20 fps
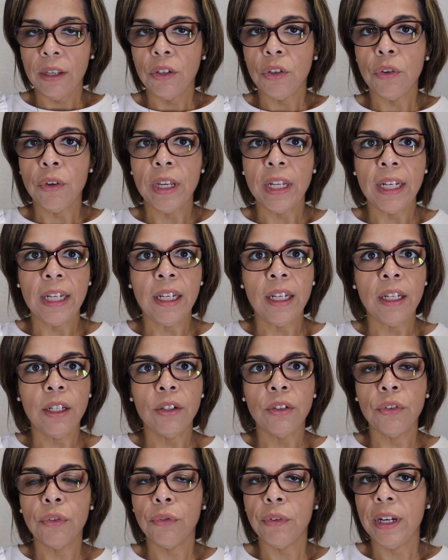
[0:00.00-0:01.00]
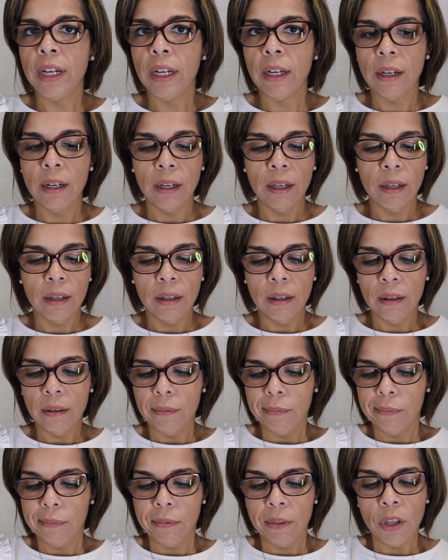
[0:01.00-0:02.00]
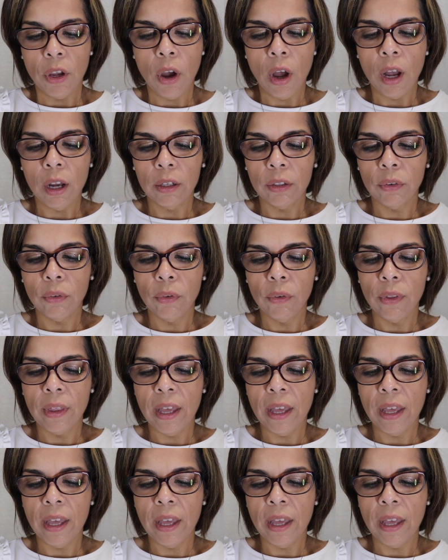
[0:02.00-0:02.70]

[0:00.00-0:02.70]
You can eat, drink, talk through